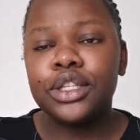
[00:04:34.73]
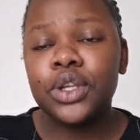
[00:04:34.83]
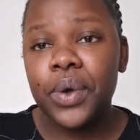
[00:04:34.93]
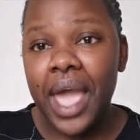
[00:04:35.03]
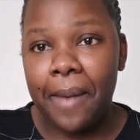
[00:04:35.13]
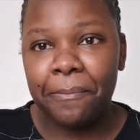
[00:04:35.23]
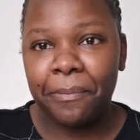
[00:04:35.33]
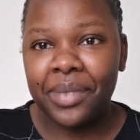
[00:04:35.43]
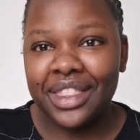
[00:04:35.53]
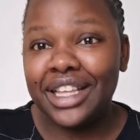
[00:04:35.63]
So yeah,
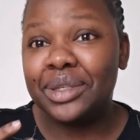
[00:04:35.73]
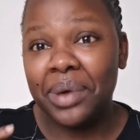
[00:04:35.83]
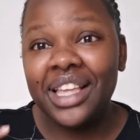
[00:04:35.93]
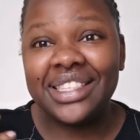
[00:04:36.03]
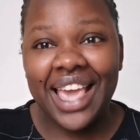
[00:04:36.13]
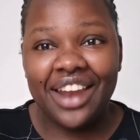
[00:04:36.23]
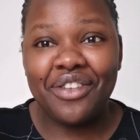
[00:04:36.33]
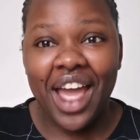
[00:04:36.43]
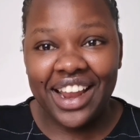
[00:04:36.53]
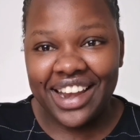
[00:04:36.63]
that's where it's
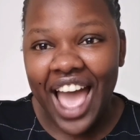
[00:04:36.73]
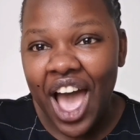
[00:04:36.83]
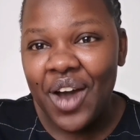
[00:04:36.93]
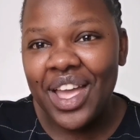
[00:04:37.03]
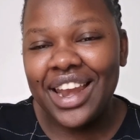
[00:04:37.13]
at right now,